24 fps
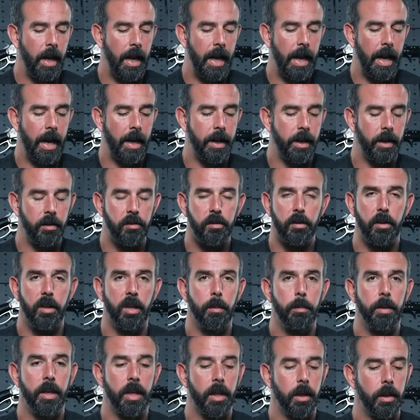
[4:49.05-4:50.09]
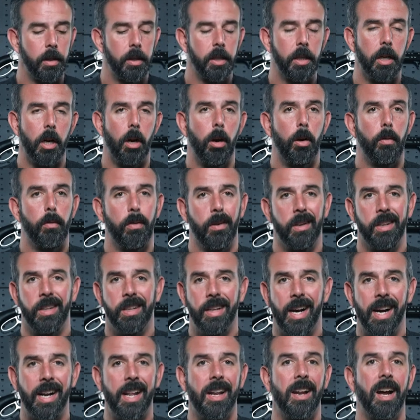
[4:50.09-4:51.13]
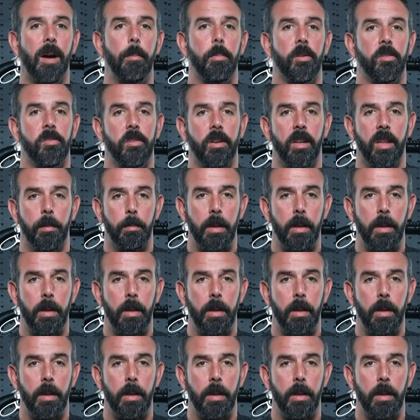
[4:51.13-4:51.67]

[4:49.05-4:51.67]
and it's going to be good to go for 99% of